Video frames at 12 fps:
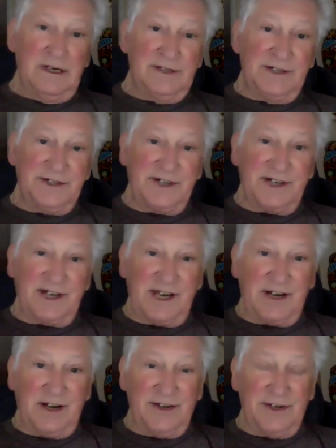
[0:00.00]
unless you're going to
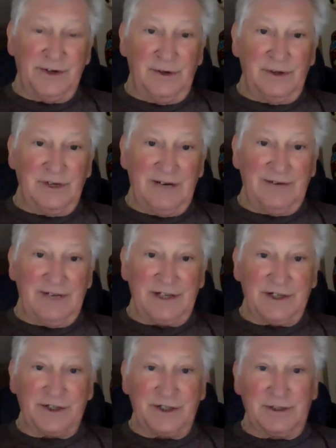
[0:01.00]
get on the dole or have
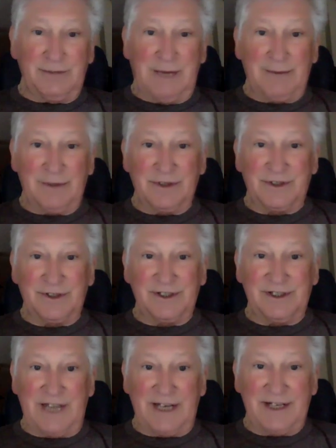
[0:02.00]
like a sugar mama or
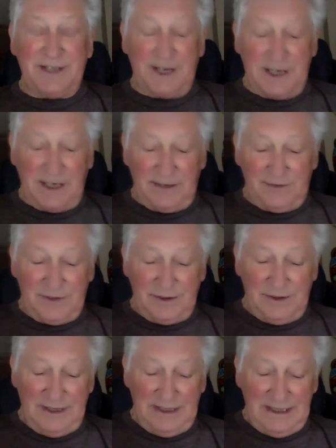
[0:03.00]
sugar daddy take care of you.